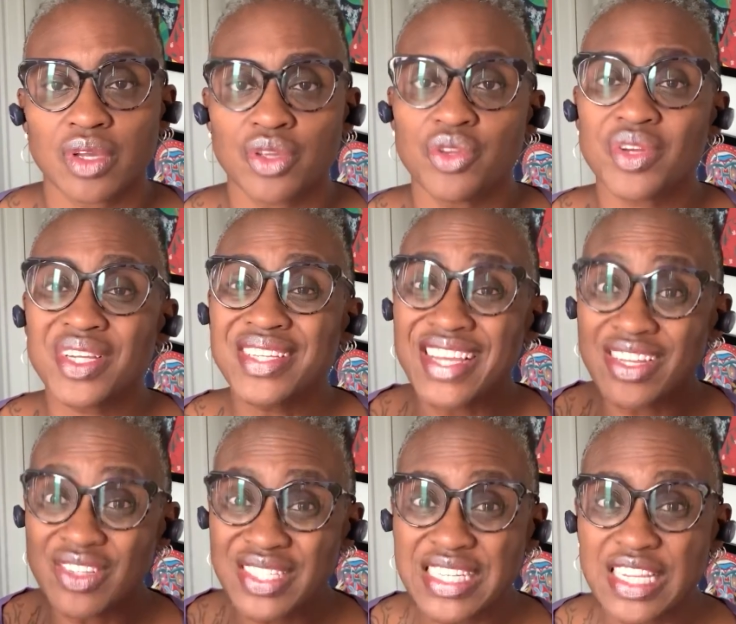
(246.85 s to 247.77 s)
you can take a
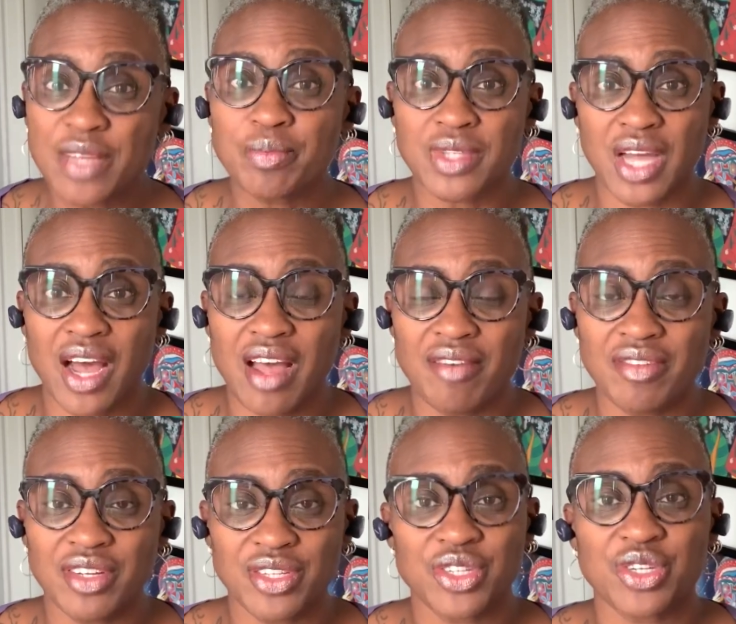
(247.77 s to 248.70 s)
deep dive
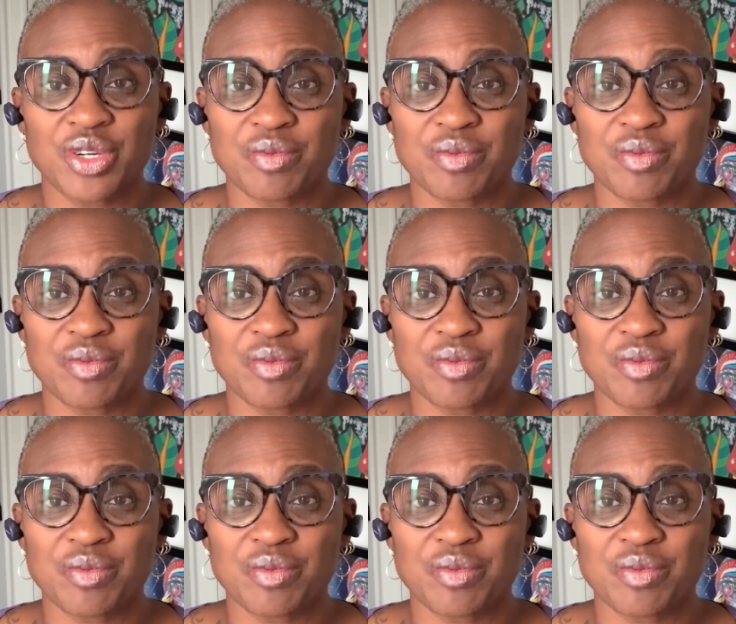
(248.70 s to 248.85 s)
into your